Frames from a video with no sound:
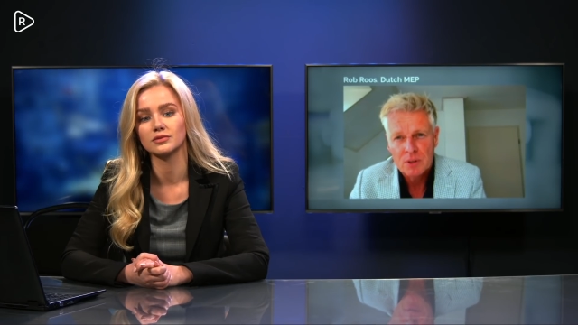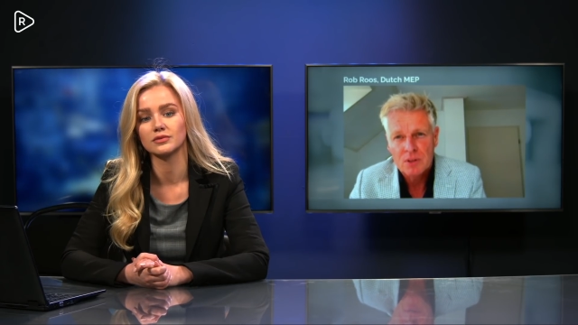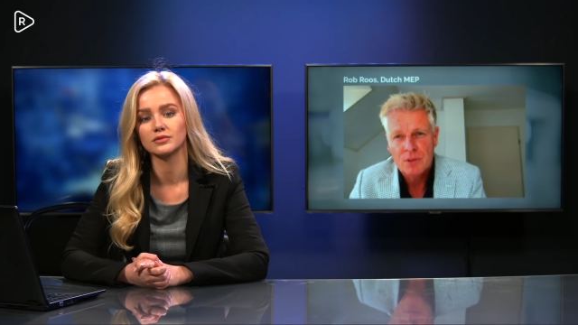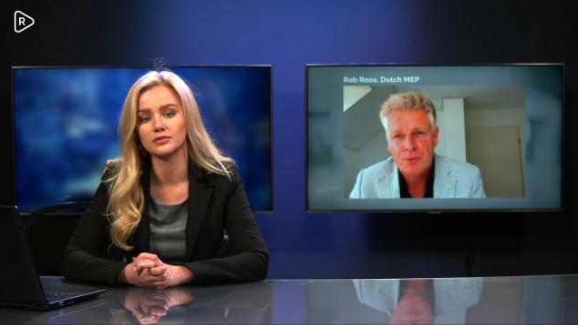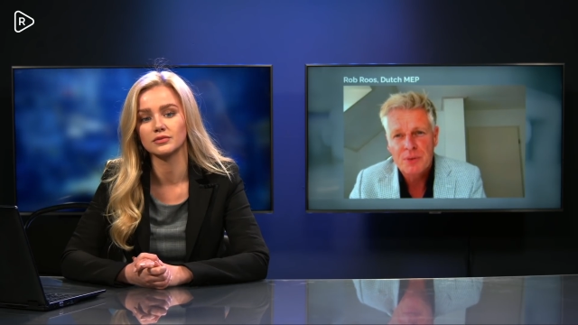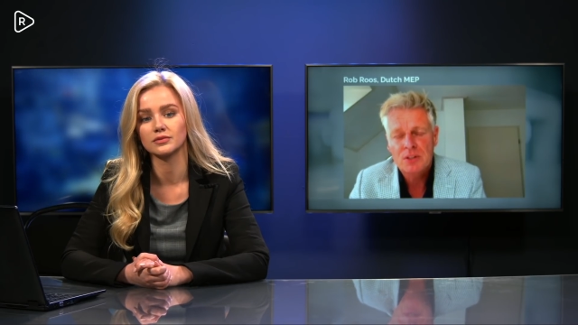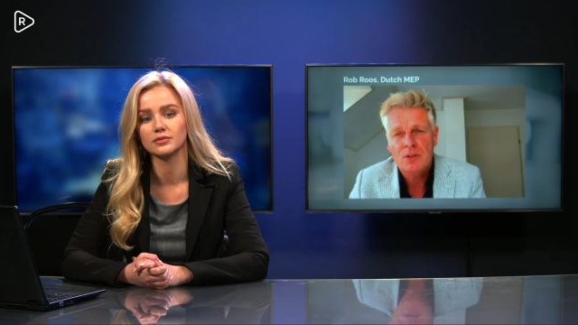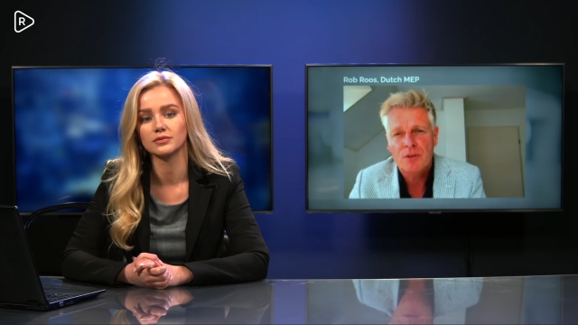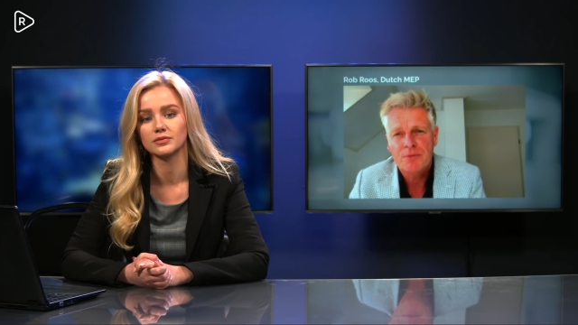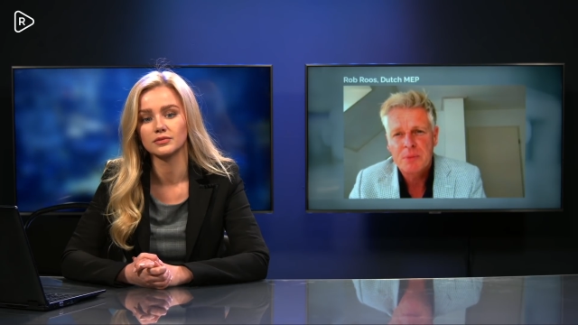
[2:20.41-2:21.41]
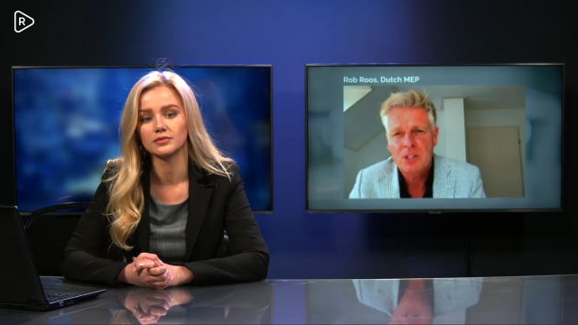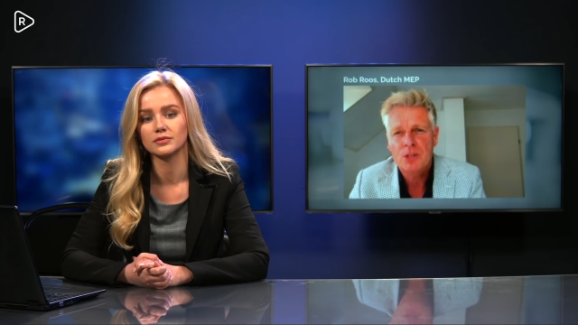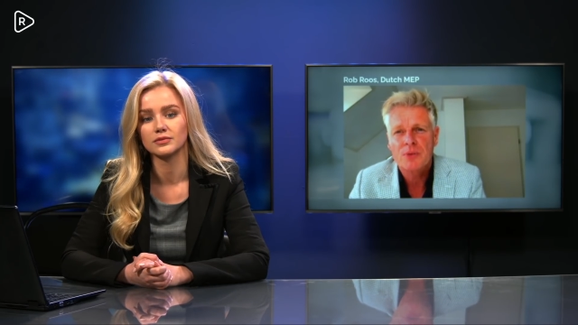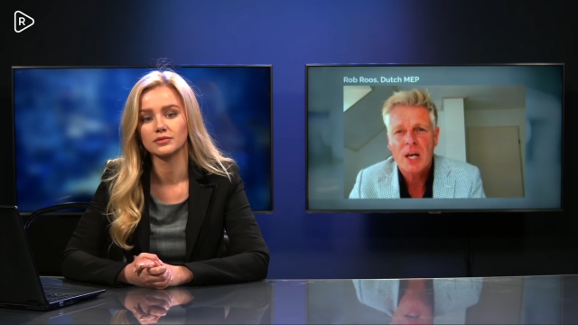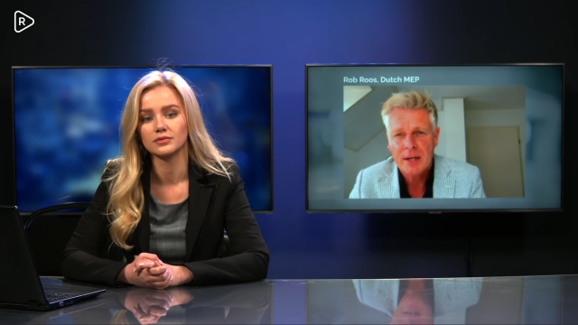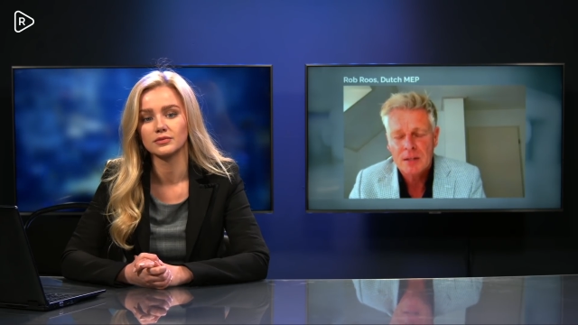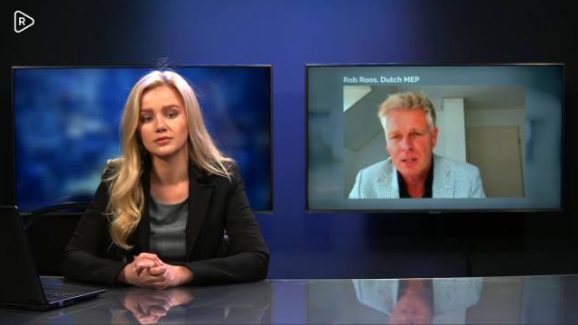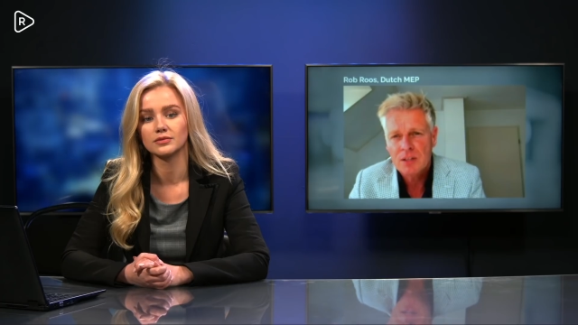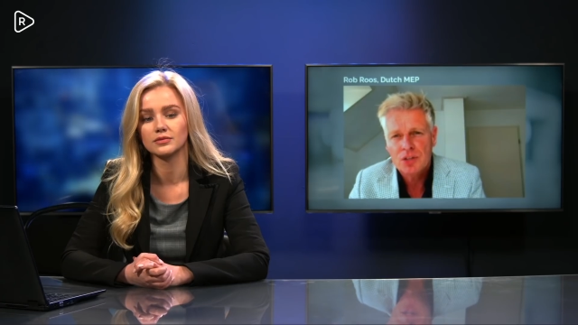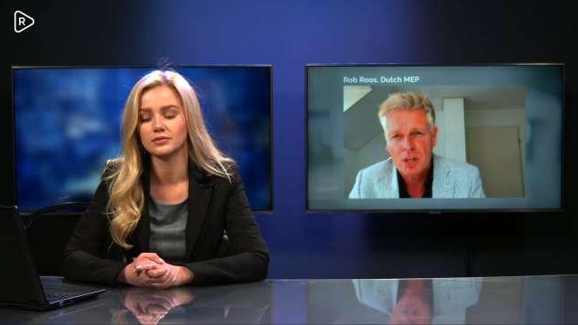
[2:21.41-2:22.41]
Speaker 1: von der Leyen and Charles Michel
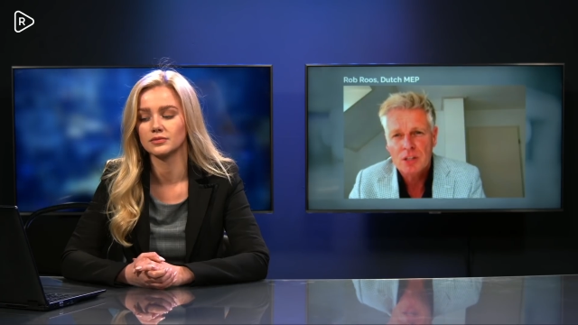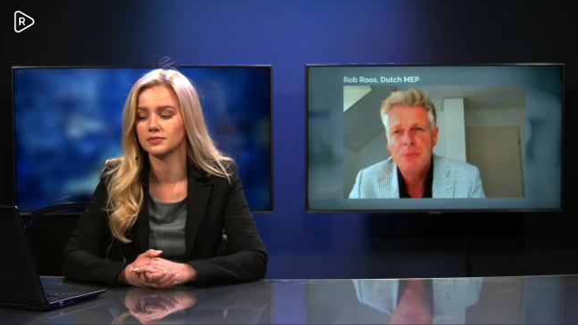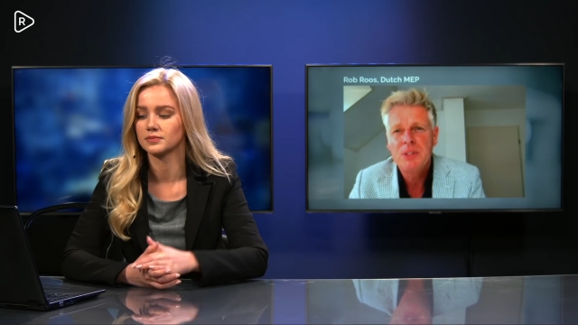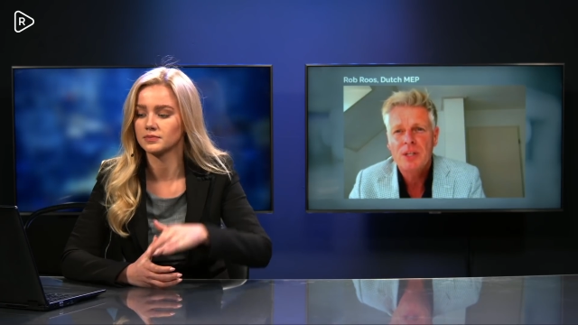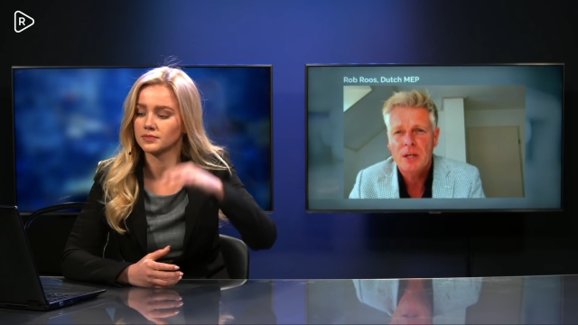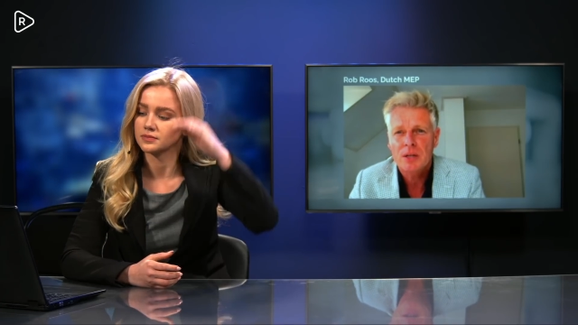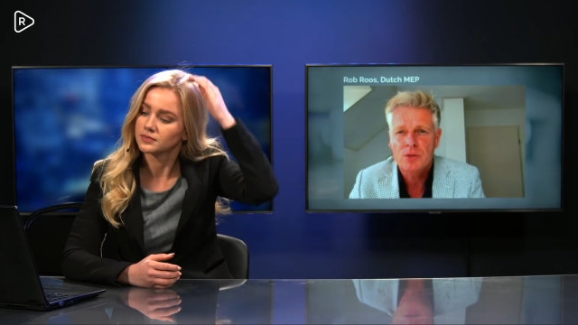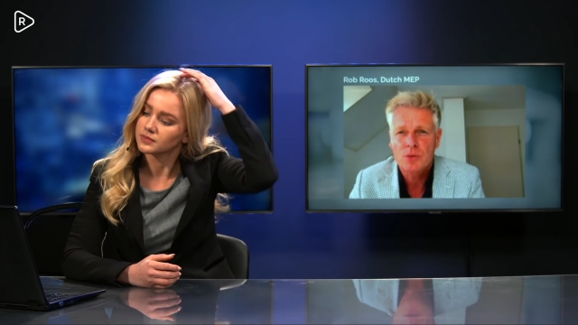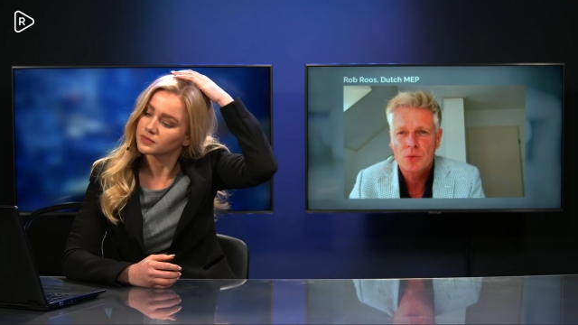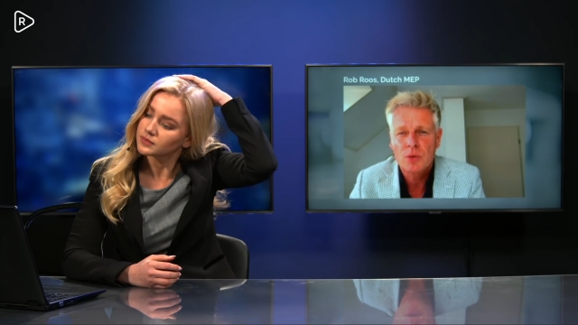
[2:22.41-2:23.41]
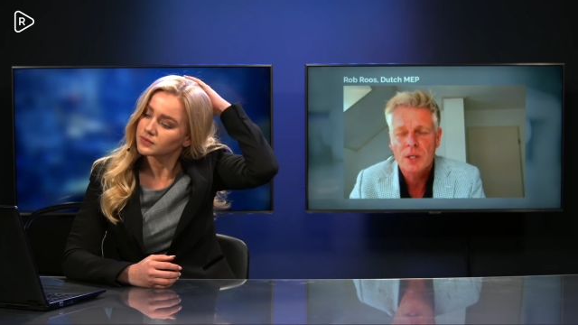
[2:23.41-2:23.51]
to, uh, to Erdogan.